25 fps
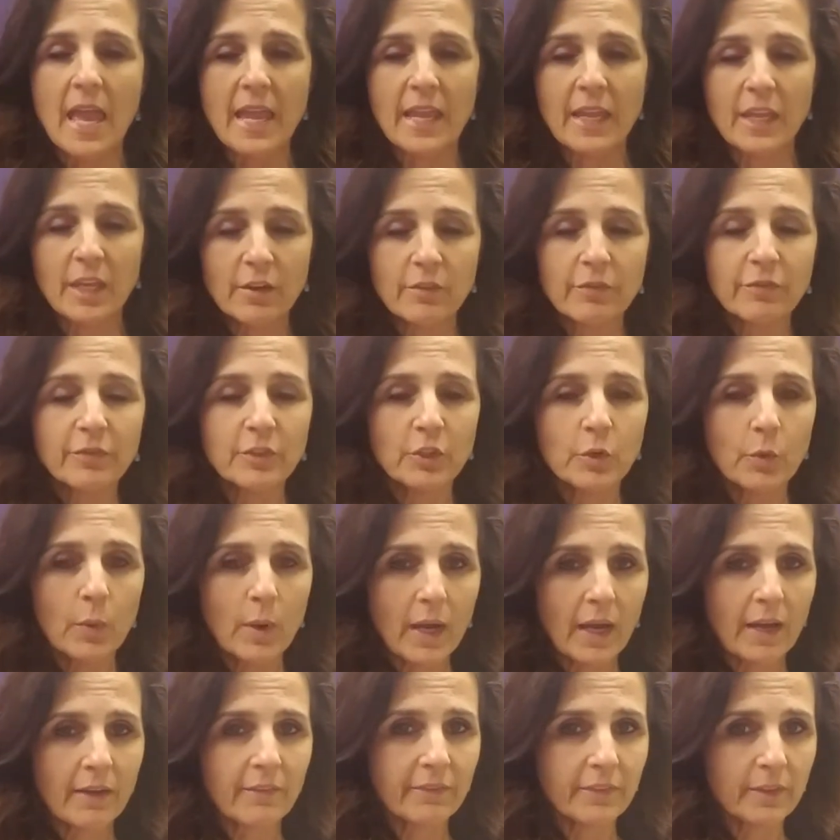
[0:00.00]
If you
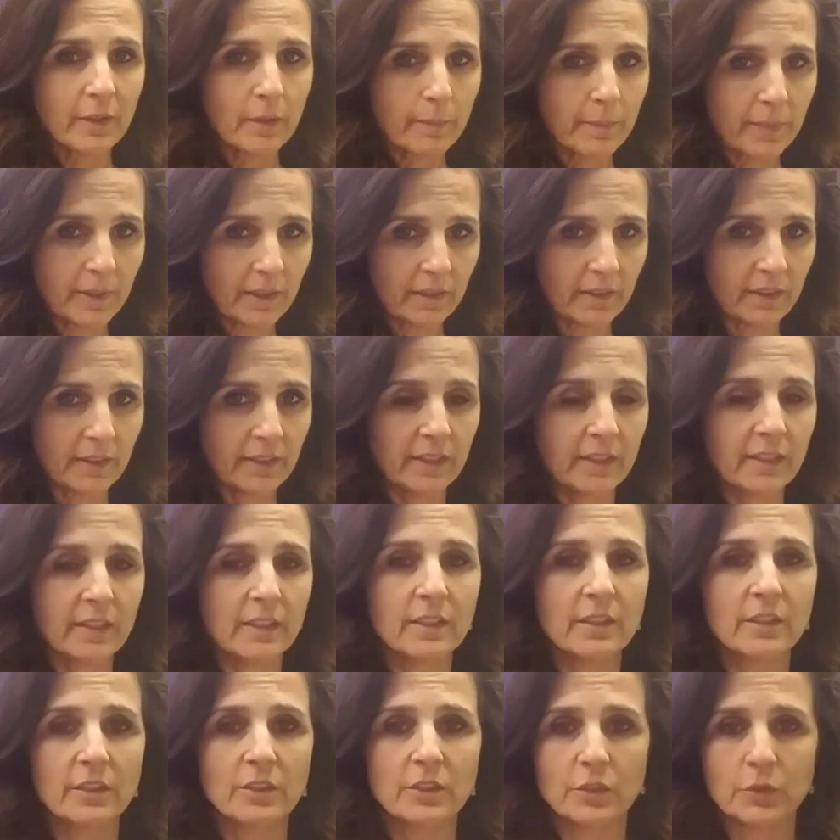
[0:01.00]
have the
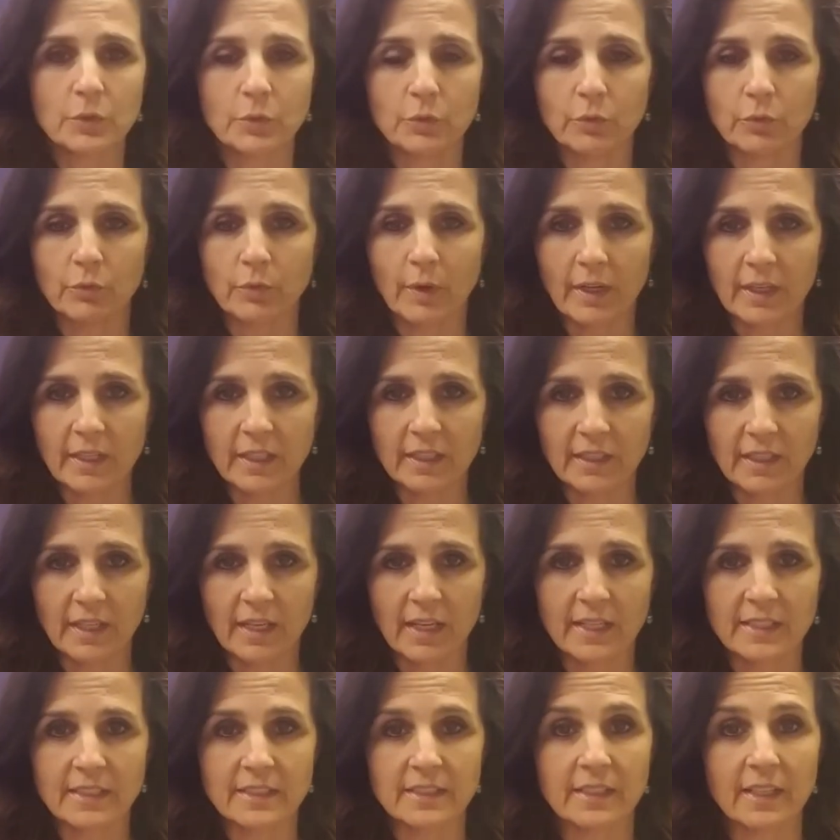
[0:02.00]
ability to
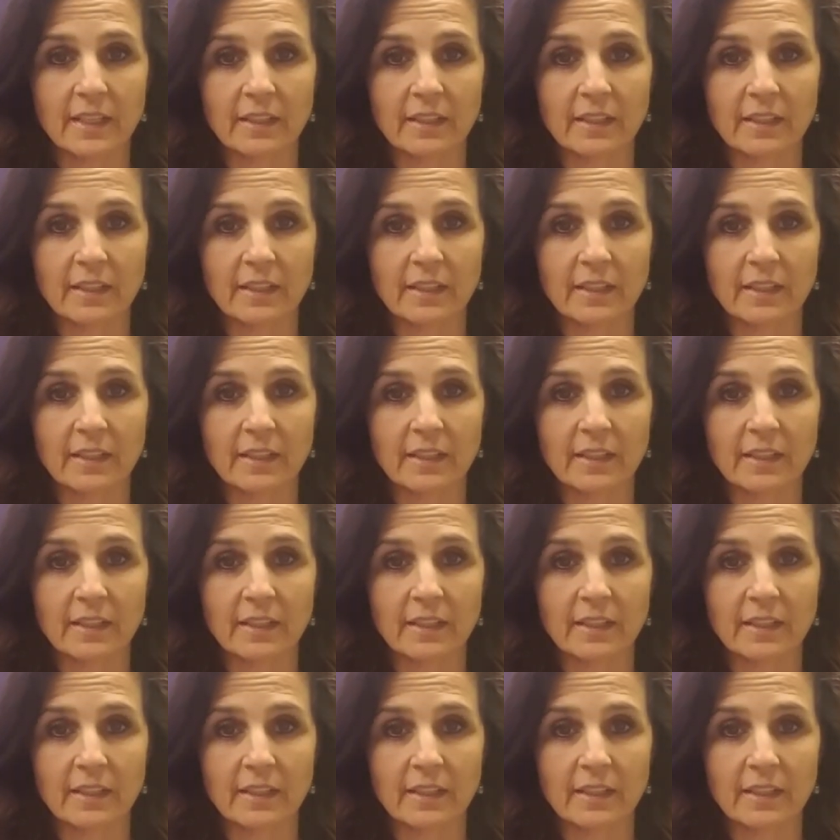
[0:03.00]
recognize that